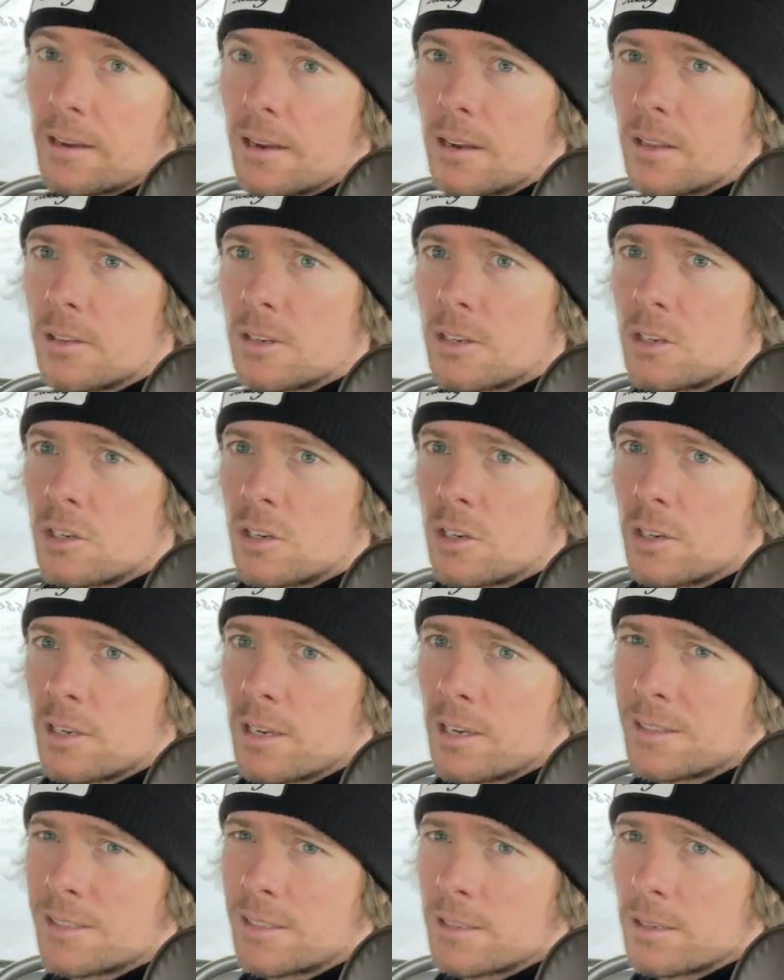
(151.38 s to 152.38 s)
I was going to show you
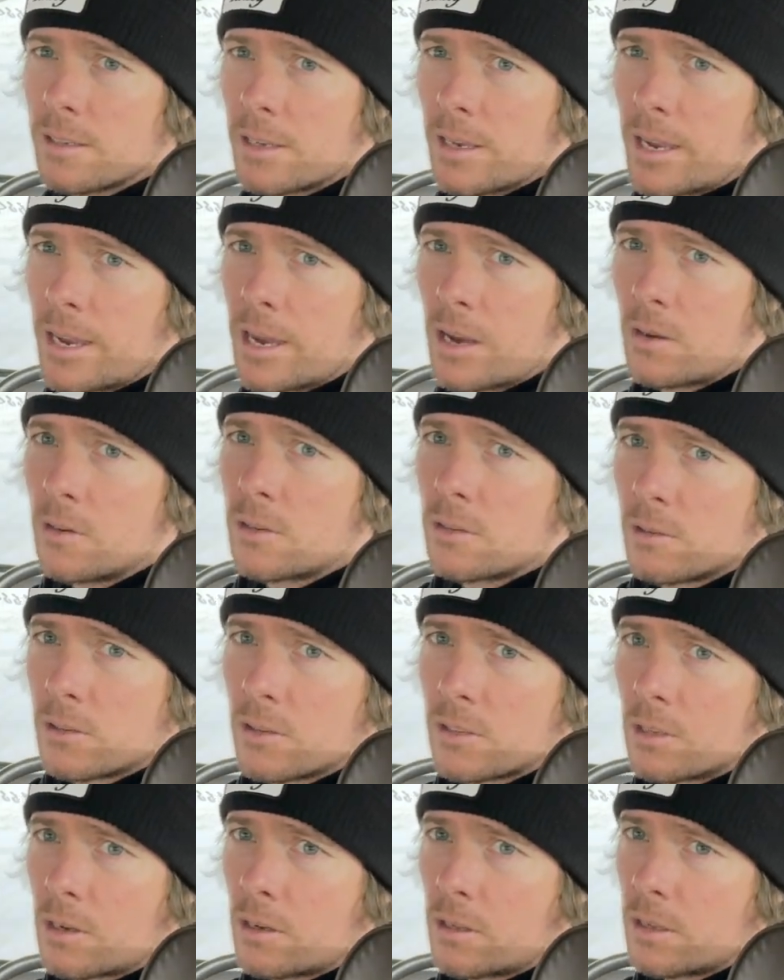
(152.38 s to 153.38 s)
guys how to
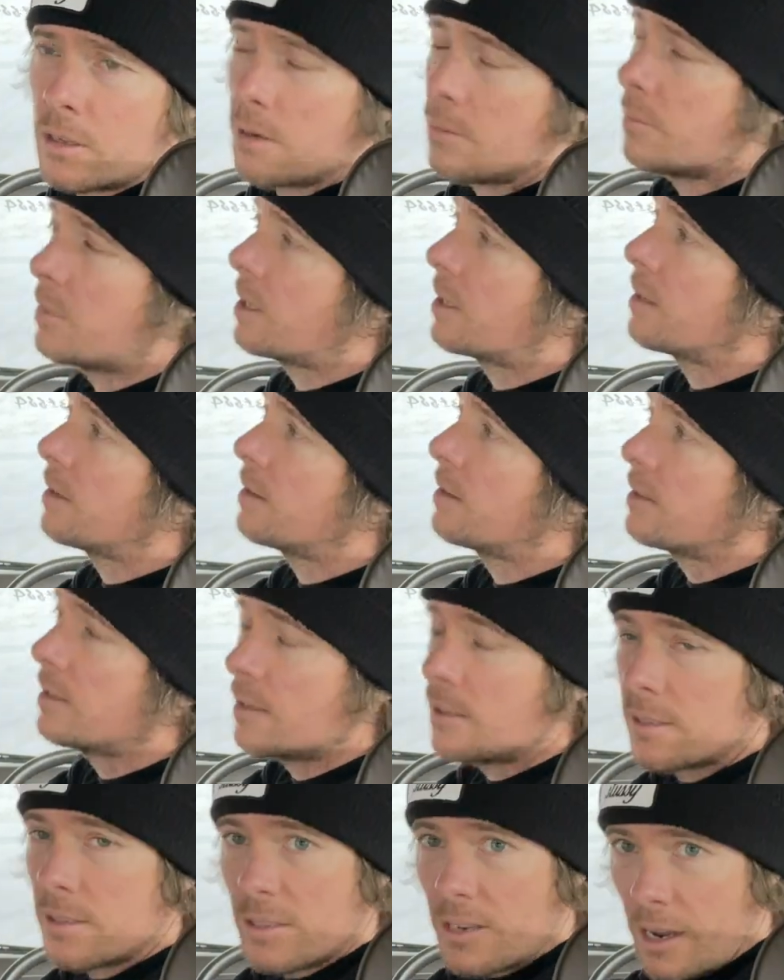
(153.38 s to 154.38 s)
install it because
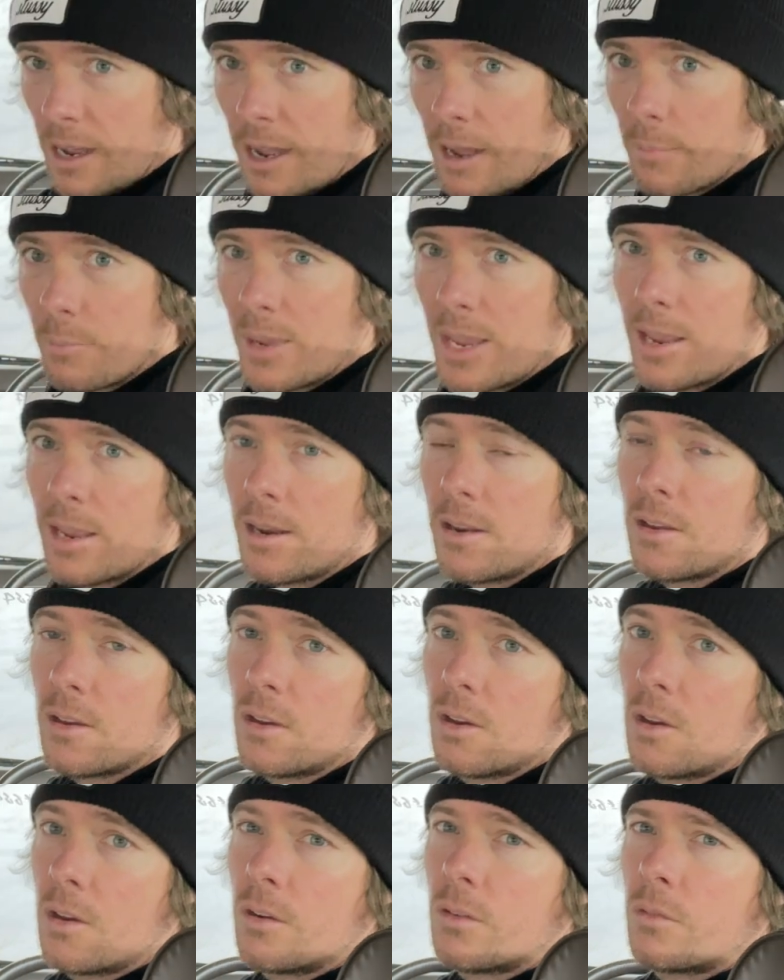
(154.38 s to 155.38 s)
it is not made
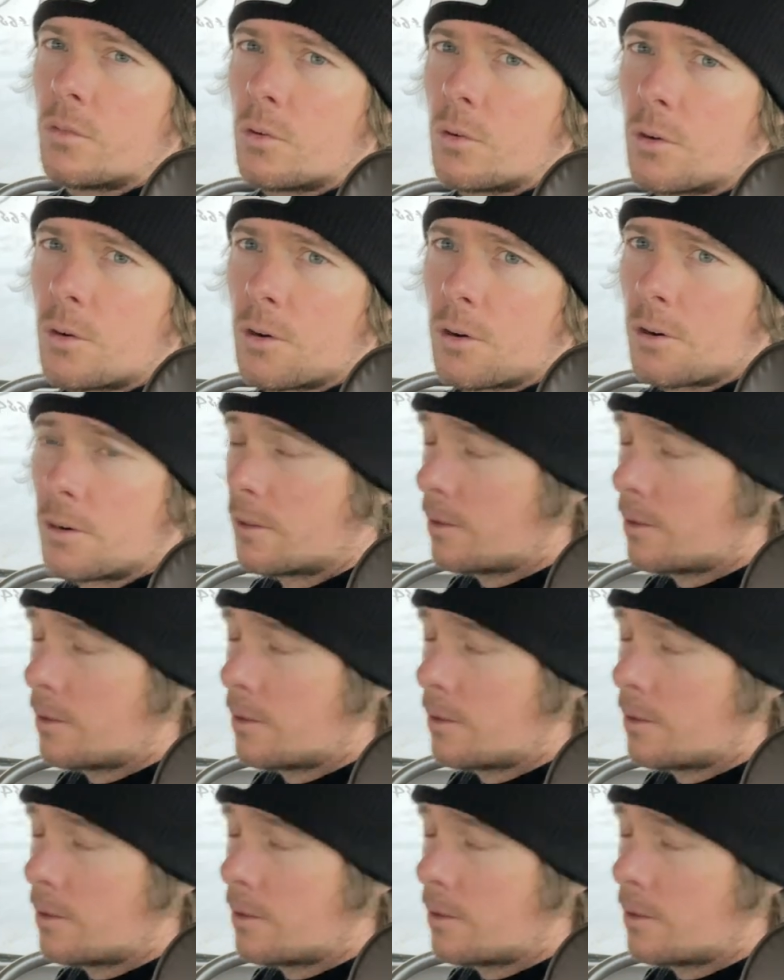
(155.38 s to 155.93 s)
for